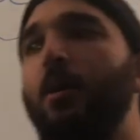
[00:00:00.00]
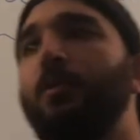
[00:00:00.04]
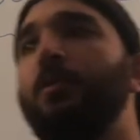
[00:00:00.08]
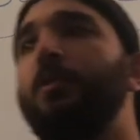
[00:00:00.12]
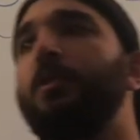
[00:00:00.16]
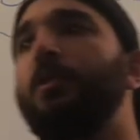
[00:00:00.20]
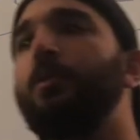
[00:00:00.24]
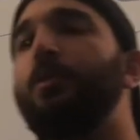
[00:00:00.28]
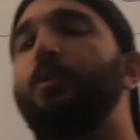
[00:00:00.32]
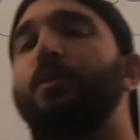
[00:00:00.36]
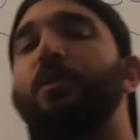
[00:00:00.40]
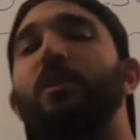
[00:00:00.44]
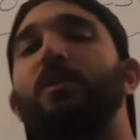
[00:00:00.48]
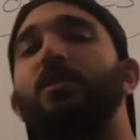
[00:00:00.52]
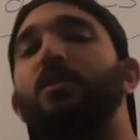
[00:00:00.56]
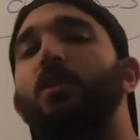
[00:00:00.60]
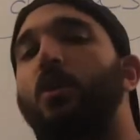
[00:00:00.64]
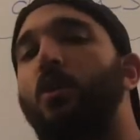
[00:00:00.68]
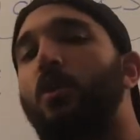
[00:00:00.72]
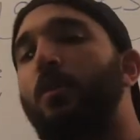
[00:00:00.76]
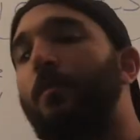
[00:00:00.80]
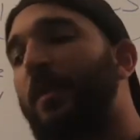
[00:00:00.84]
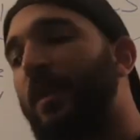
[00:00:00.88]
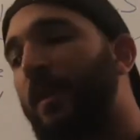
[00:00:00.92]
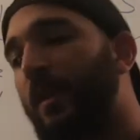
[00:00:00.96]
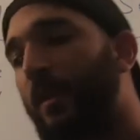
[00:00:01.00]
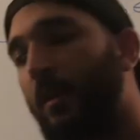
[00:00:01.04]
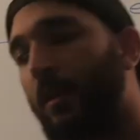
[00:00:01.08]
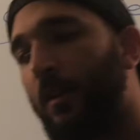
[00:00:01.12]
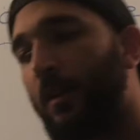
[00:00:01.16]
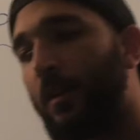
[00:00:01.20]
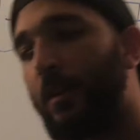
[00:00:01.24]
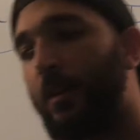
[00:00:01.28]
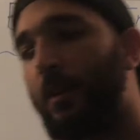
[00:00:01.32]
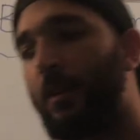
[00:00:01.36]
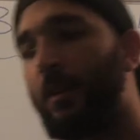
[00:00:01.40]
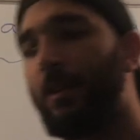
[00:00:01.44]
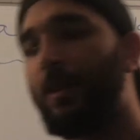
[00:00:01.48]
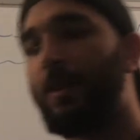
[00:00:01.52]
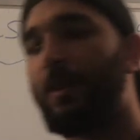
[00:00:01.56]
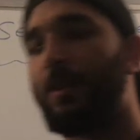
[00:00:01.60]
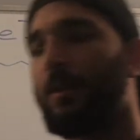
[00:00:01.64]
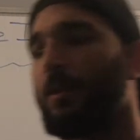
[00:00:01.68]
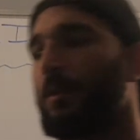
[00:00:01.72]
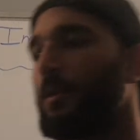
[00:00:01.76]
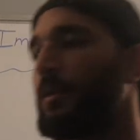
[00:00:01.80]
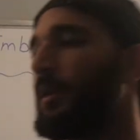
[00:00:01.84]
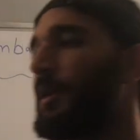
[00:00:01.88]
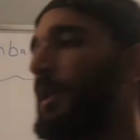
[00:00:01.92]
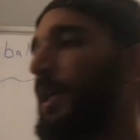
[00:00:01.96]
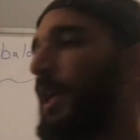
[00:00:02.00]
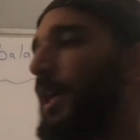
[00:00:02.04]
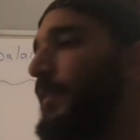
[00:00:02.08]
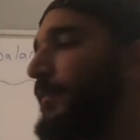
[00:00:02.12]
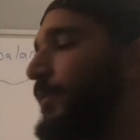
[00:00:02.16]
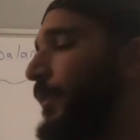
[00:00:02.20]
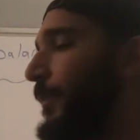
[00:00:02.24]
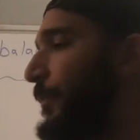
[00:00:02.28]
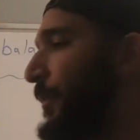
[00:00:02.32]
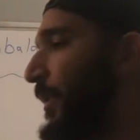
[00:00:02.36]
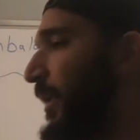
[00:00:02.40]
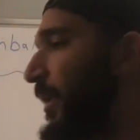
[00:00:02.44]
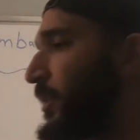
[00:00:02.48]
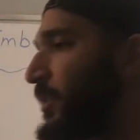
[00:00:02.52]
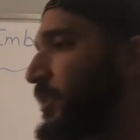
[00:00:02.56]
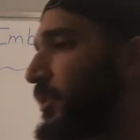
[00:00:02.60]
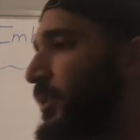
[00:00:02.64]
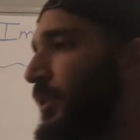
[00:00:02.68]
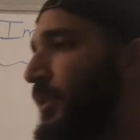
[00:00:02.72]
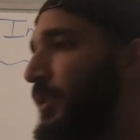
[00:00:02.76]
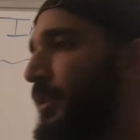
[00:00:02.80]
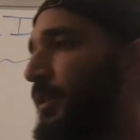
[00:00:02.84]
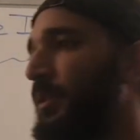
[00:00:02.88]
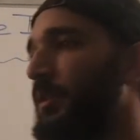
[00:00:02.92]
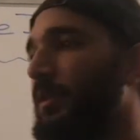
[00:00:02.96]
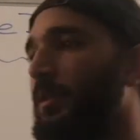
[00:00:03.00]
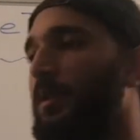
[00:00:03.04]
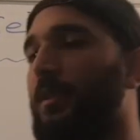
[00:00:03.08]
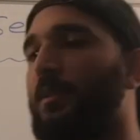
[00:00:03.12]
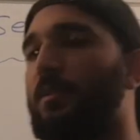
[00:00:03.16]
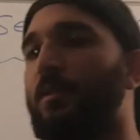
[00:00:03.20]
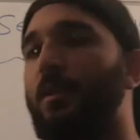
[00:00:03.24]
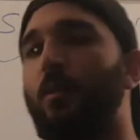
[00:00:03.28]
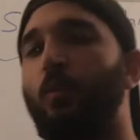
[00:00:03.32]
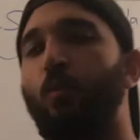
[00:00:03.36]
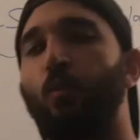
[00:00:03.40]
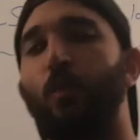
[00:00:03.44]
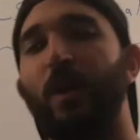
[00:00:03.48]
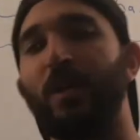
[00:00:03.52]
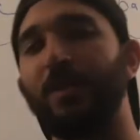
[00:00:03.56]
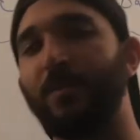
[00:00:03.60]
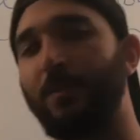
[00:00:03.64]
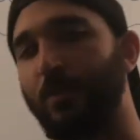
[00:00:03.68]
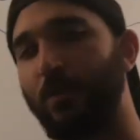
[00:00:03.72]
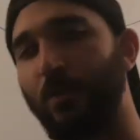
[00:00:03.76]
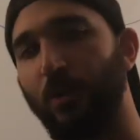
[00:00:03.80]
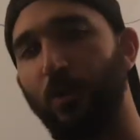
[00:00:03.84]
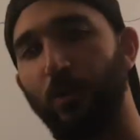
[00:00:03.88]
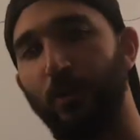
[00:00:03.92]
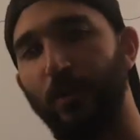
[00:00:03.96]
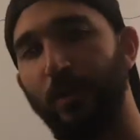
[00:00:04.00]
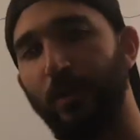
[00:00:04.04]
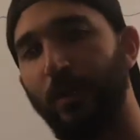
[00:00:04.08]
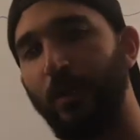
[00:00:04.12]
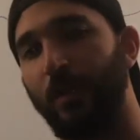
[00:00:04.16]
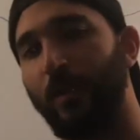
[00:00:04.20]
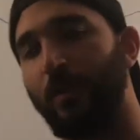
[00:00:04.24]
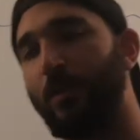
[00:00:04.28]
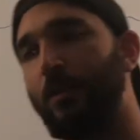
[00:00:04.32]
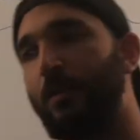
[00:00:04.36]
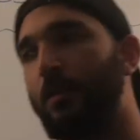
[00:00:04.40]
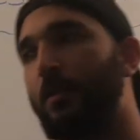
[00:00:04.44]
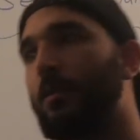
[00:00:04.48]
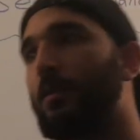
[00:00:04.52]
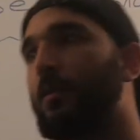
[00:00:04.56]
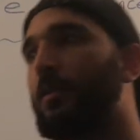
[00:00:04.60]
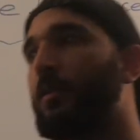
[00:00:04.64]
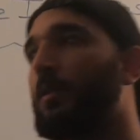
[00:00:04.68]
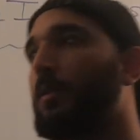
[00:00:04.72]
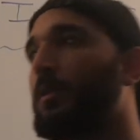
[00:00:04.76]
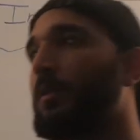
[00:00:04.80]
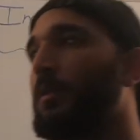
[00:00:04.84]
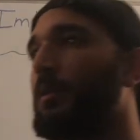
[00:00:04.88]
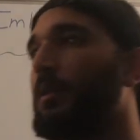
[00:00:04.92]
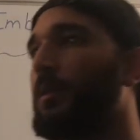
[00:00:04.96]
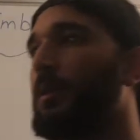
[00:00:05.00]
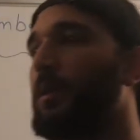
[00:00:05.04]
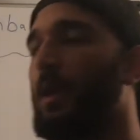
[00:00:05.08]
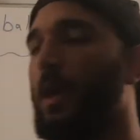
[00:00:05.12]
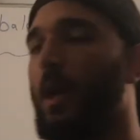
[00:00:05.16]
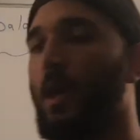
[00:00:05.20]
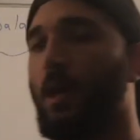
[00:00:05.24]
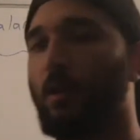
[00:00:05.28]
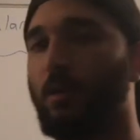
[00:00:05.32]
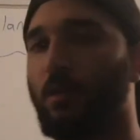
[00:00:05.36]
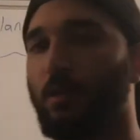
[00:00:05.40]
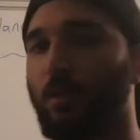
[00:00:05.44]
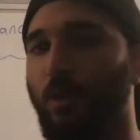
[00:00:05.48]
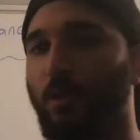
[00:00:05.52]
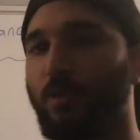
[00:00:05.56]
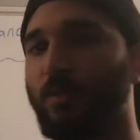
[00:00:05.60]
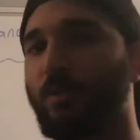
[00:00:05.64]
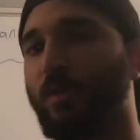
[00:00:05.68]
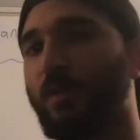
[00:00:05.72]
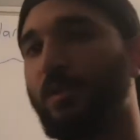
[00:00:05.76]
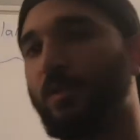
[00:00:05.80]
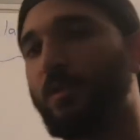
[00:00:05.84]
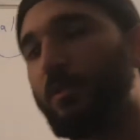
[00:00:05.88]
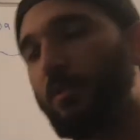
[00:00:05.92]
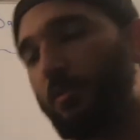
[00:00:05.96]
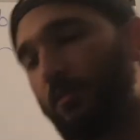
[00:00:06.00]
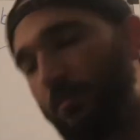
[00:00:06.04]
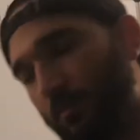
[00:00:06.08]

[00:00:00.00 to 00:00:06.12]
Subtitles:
do you determine if a patient is in respiratory alkalosis,